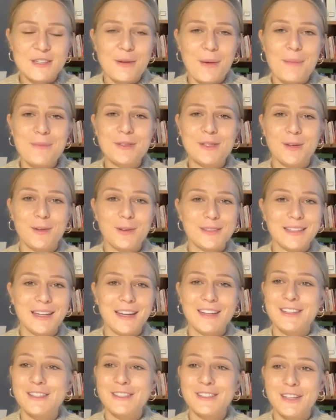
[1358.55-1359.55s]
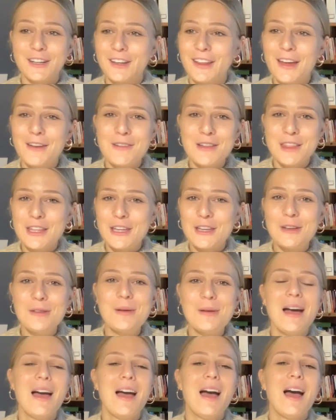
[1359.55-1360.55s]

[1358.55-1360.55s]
So I'm so excited to share that with you.